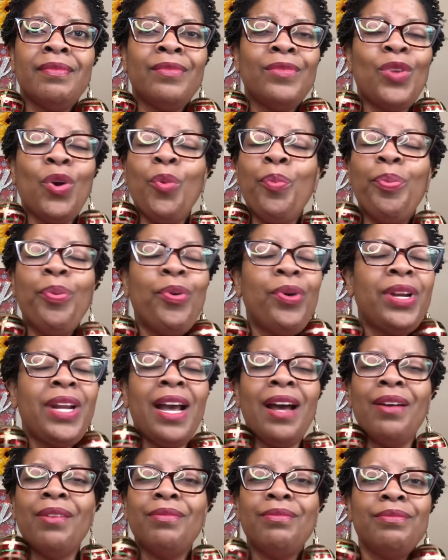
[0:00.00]
don't point
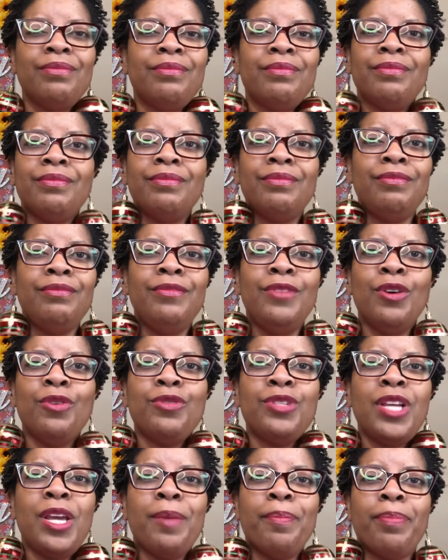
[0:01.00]
out
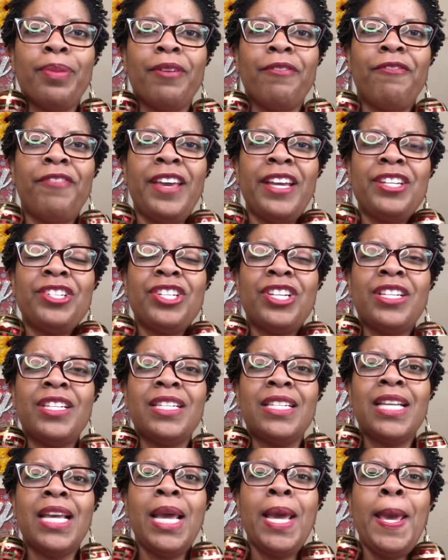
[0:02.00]
those
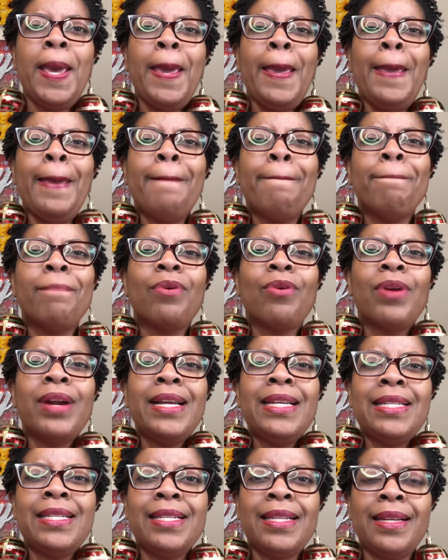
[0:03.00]
imperfections
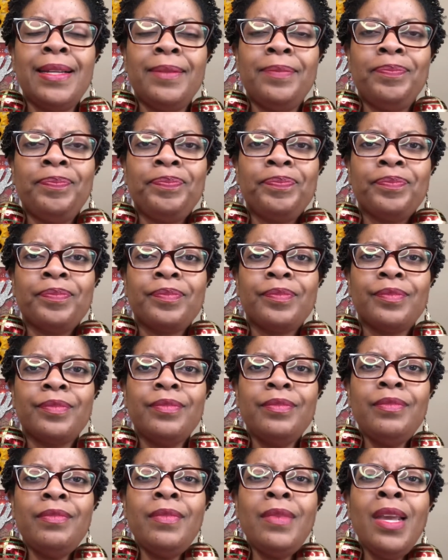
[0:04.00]
embrace it
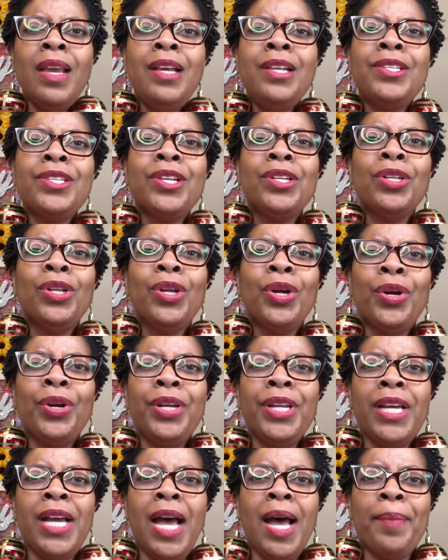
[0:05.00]
it's a
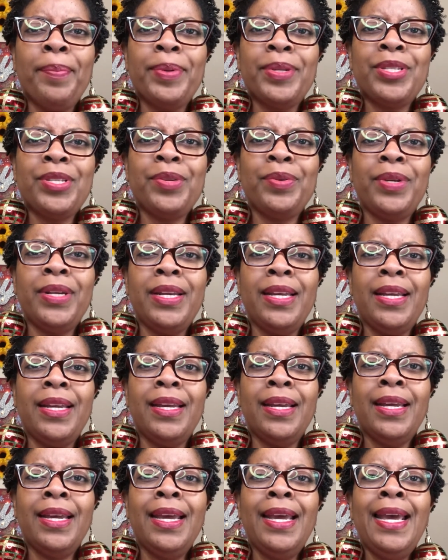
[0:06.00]
learning
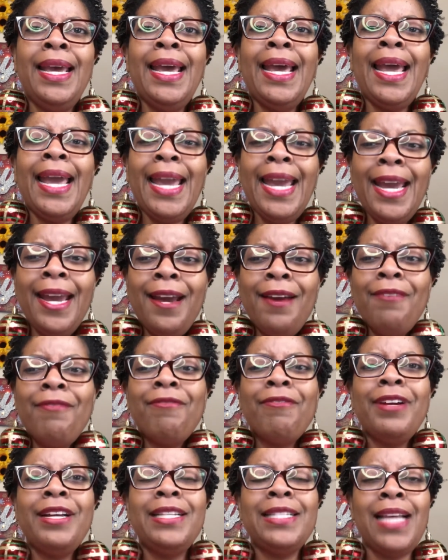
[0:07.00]
opportunity
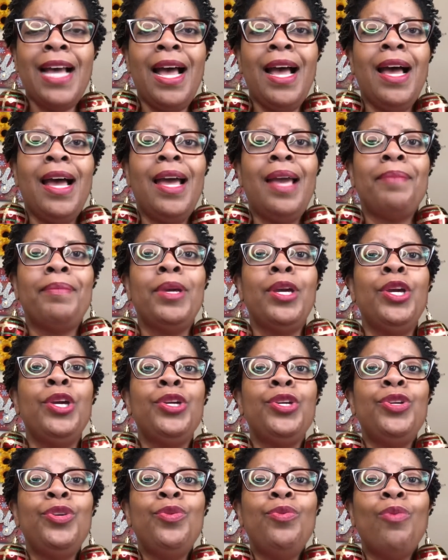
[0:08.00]
every time
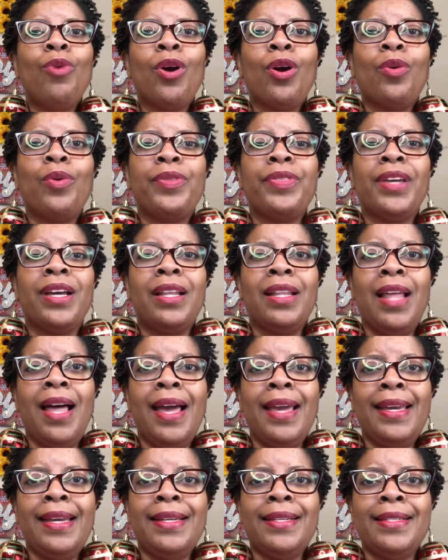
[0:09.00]
you work with a
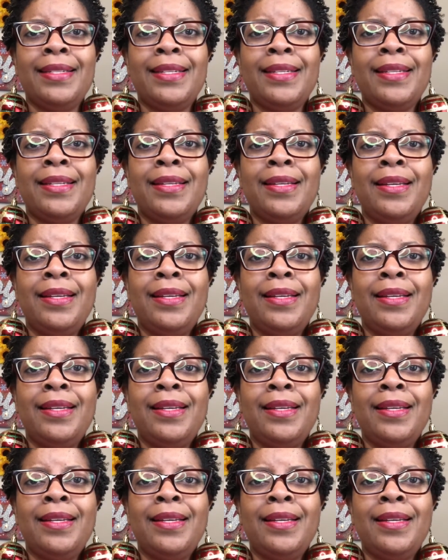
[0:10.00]
client